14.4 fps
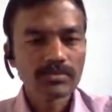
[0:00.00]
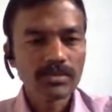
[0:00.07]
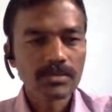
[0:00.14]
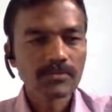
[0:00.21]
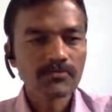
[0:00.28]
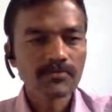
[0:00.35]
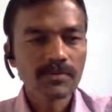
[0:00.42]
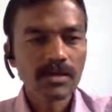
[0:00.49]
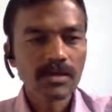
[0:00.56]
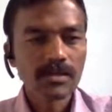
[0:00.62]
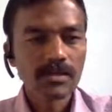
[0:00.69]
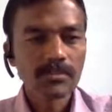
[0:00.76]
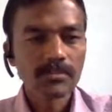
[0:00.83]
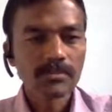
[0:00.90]
If you are
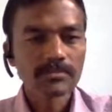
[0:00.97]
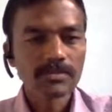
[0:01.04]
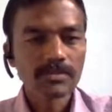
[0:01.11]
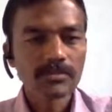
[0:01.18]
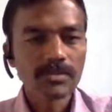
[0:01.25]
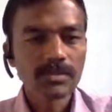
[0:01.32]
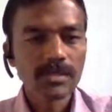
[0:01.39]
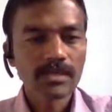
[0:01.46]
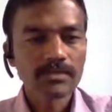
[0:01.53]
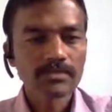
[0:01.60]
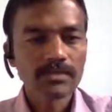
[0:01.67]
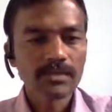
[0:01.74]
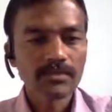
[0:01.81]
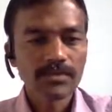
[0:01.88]
keeping something else,
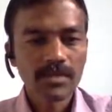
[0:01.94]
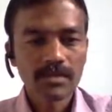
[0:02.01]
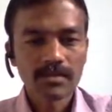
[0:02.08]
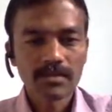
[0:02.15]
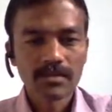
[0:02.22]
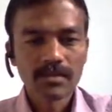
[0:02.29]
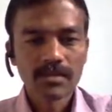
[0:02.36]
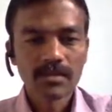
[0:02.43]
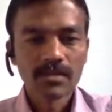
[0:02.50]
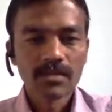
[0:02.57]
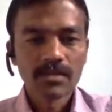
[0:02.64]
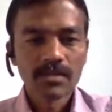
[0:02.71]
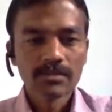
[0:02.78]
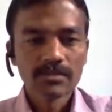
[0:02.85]
then we can
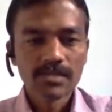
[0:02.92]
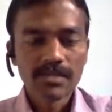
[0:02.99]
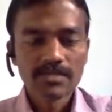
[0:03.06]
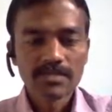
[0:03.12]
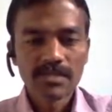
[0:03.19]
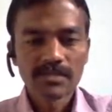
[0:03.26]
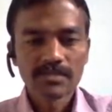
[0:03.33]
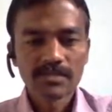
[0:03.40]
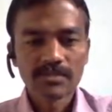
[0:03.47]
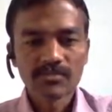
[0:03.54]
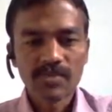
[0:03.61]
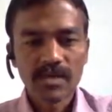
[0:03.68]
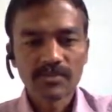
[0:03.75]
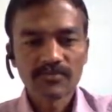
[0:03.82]
change that its
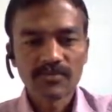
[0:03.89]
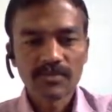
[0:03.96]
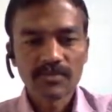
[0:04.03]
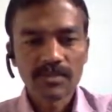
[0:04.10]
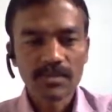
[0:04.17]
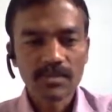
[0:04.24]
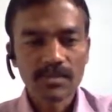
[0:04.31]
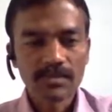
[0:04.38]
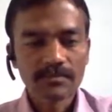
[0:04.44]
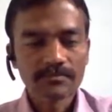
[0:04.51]
path from here.